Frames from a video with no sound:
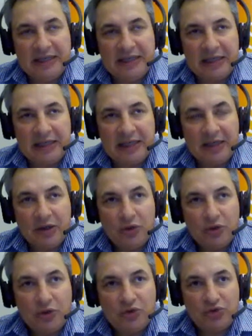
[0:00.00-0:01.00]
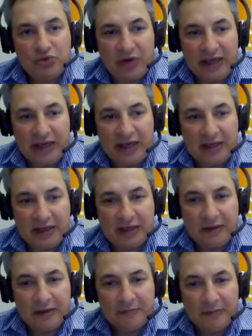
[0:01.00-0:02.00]
easily
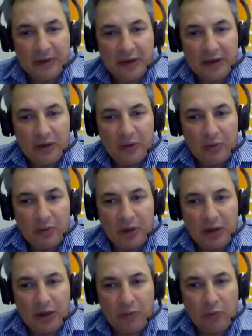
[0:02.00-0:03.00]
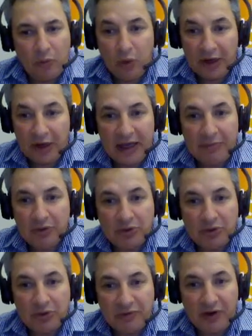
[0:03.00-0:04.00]
tracking what happened
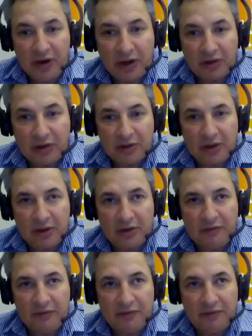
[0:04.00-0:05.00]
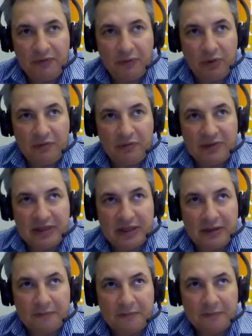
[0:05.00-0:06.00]
to a file. You know, if all of a
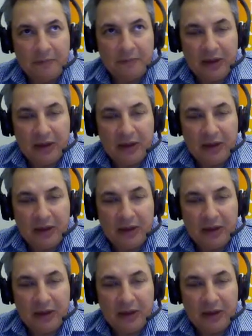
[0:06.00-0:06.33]
sudden